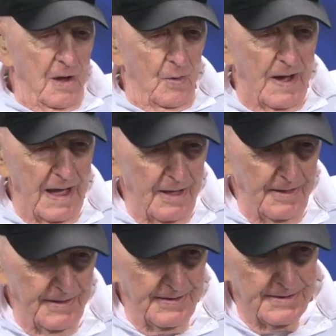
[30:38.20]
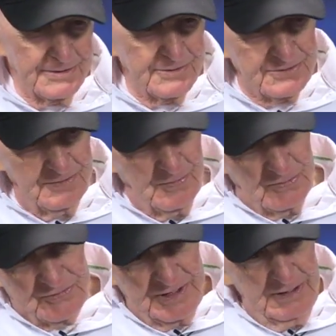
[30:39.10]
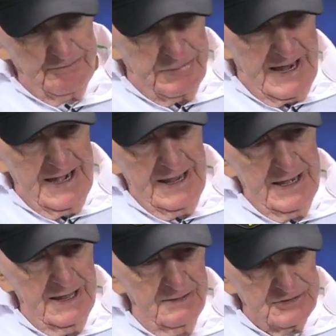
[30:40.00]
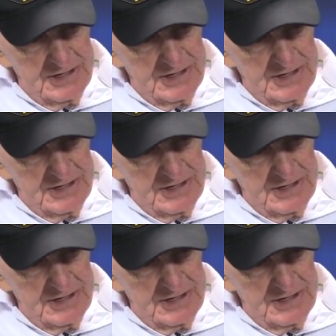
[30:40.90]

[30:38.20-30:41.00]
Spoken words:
Well, she planted,